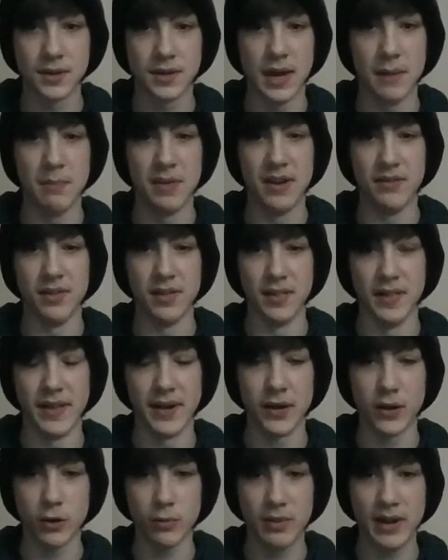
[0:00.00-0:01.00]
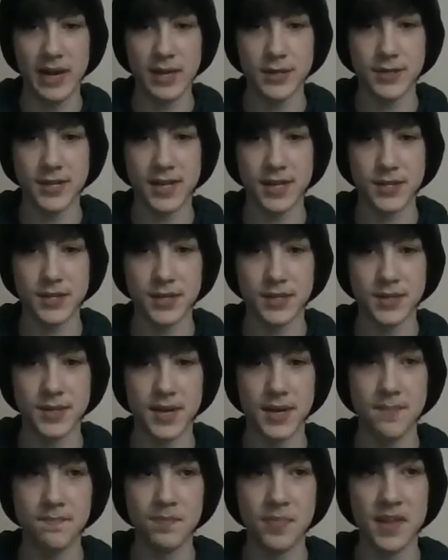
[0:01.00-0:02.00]
a bit of a linear pace, I guess you could
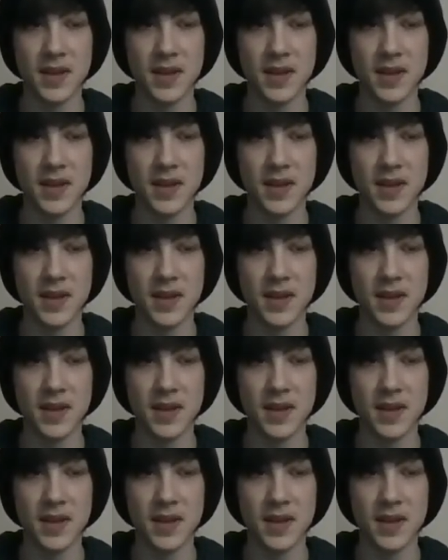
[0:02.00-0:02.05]
say.